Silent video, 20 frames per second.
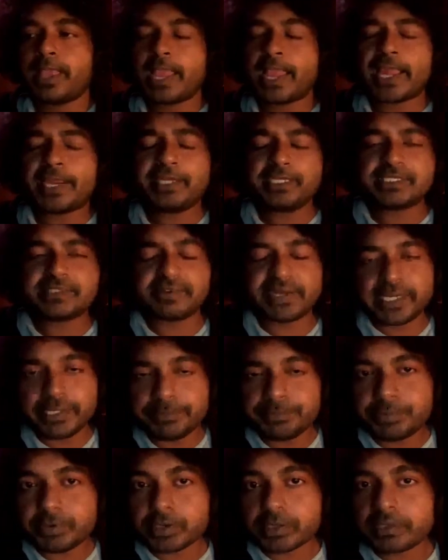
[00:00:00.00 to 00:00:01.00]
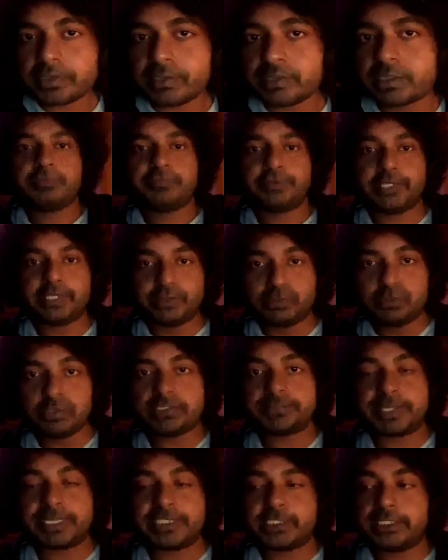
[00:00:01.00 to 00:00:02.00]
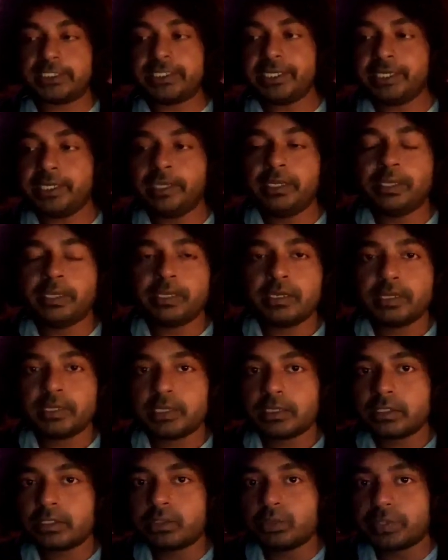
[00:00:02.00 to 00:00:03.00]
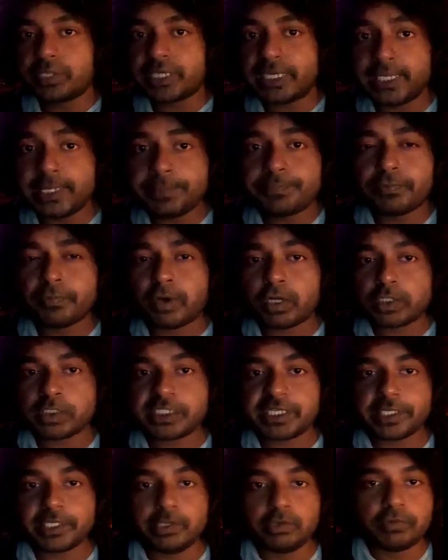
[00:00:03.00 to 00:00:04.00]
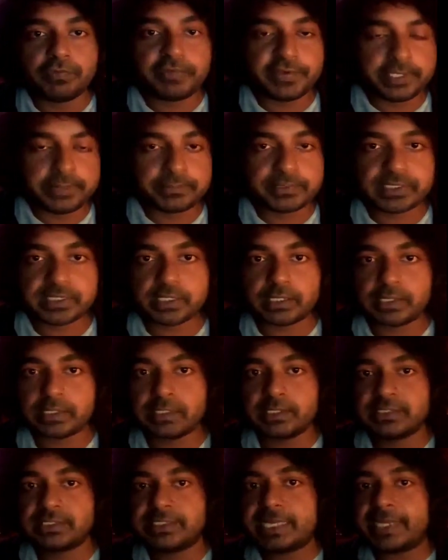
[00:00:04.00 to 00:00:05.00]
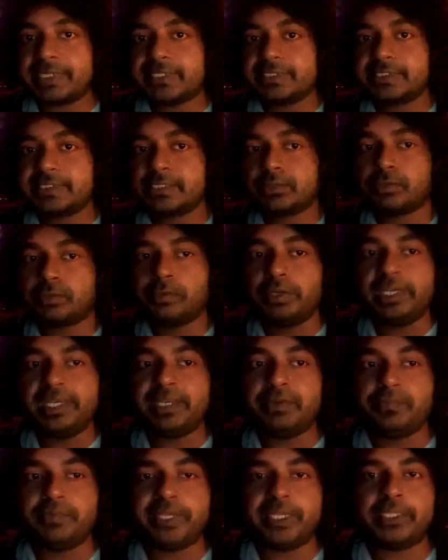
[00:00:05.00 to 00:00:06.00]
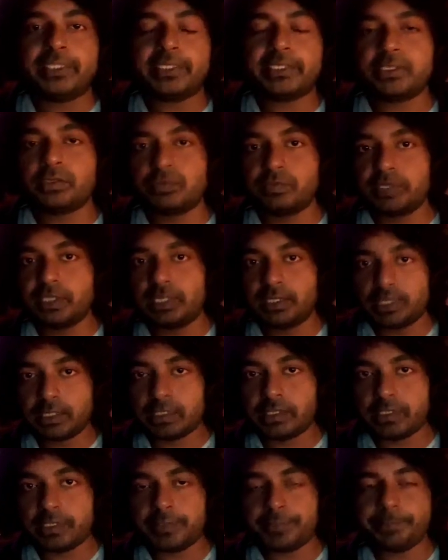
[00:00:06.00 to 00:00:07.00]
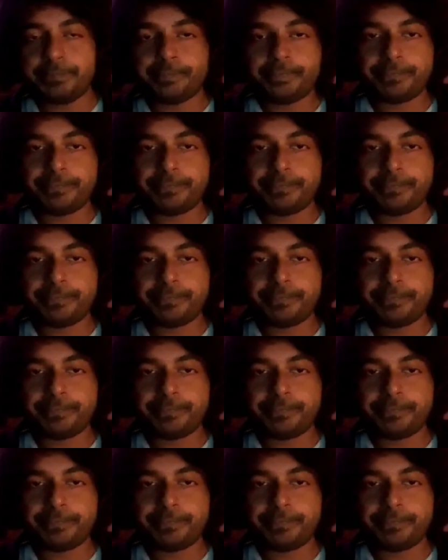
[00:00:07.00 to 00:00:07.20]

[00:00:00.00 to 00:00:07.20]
And it's very important for you especially to keep watching new films, because that is the only way that you will learn.